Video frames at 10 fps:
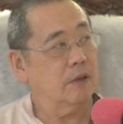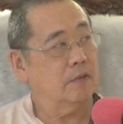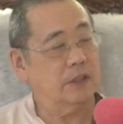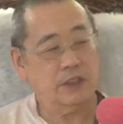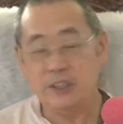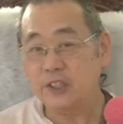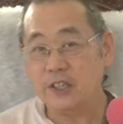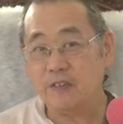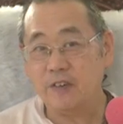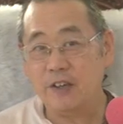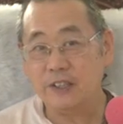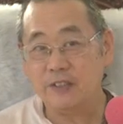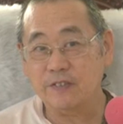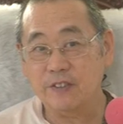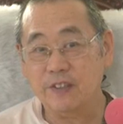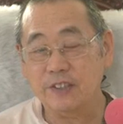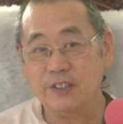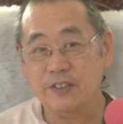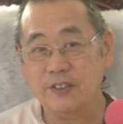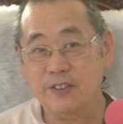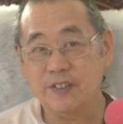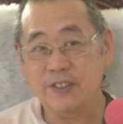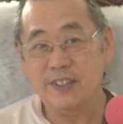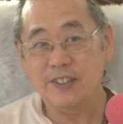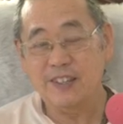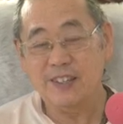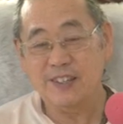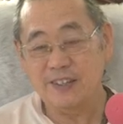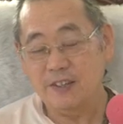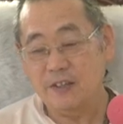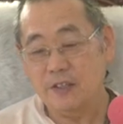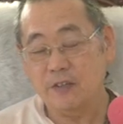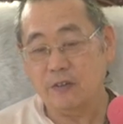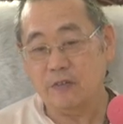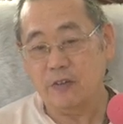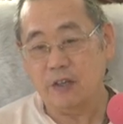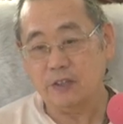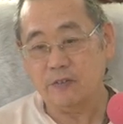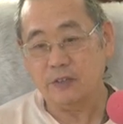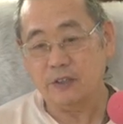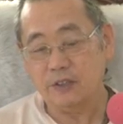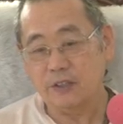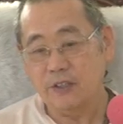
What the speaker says: Vaisheshika philosophy also, even different philosophies.